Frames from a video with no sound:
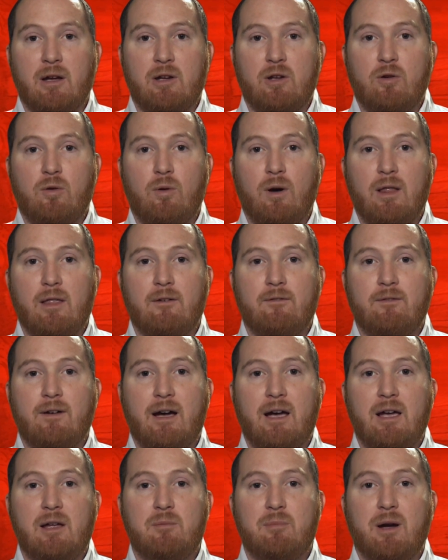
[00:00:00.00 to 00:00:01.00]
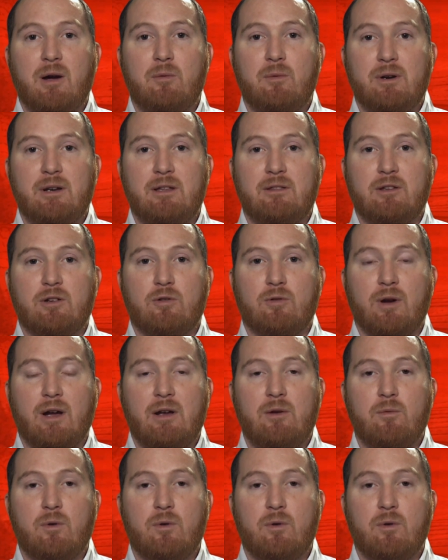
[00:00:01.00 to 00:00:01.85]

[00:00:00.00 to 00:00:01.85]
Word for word: qualified by winning the Grade